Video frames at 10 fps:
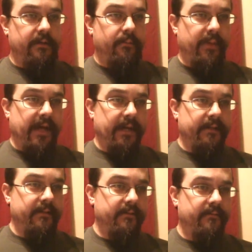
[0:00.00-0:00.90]
bad
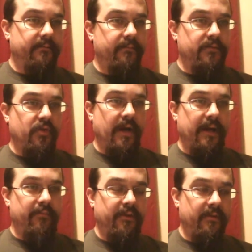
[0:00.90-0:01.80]

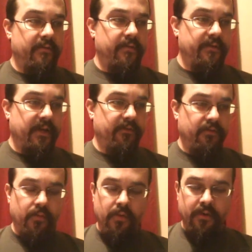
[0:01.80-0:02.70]
tribes of desert
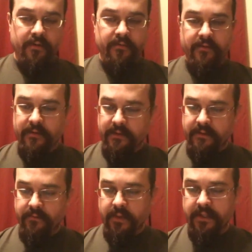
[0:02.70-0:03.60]
dwarves,
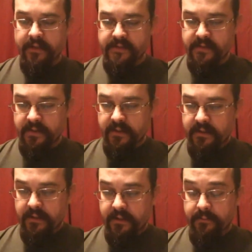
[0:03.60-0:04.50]
as well as
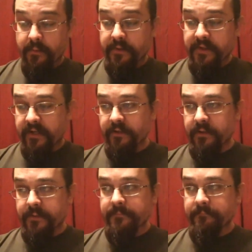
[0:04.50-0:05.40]
a
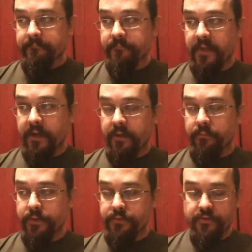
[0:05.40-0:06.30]
particular
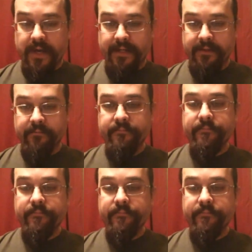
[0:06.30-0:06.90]
blue dragon.